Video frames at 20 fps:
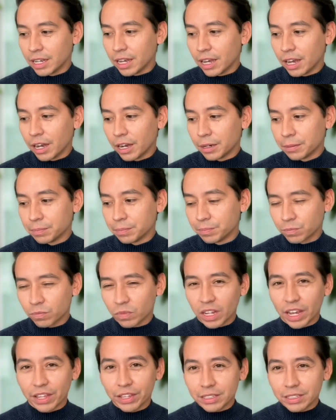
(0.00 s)
I
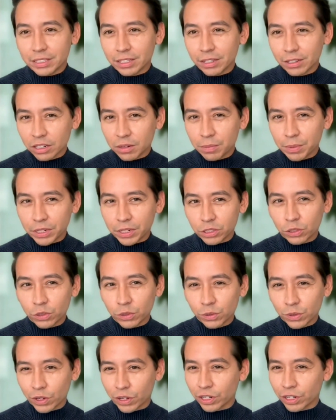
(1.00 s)
think it's still a little bit
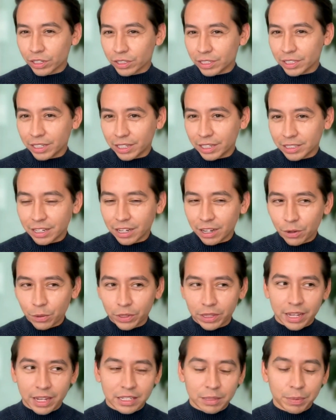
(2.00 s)
too early to tell what
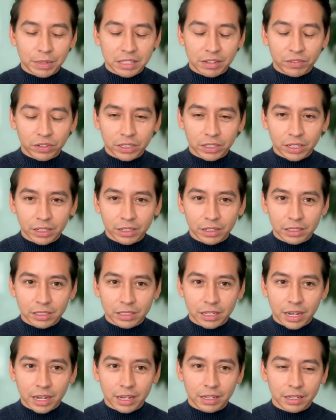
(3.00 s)
that specifically looks
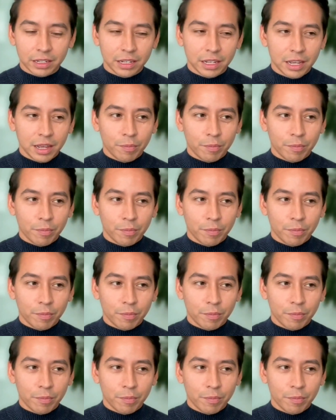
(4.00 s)
like,